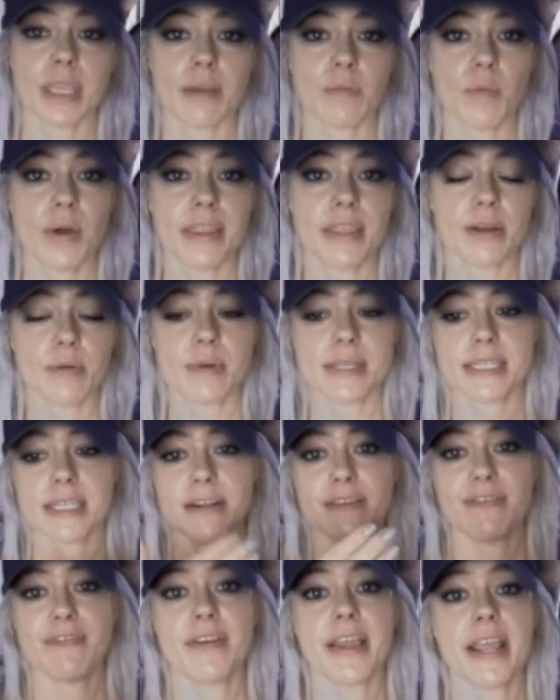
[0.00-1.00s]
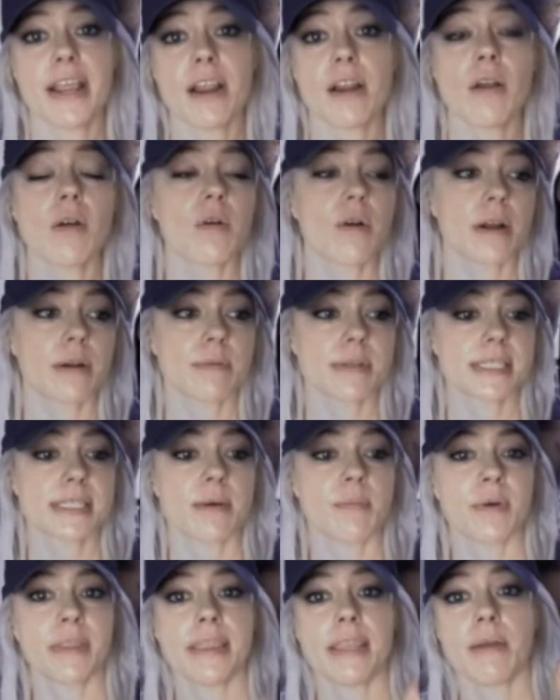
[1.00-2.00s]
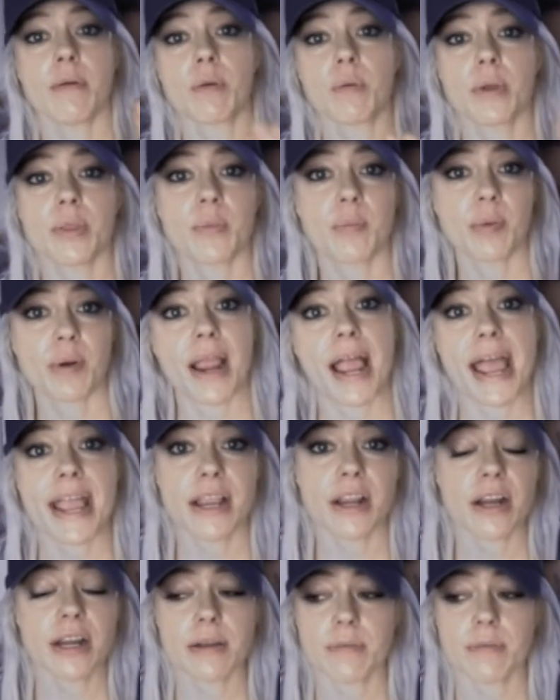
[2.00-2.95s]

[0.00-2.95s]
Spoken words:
whether it was an affair or it was someone they were with prior,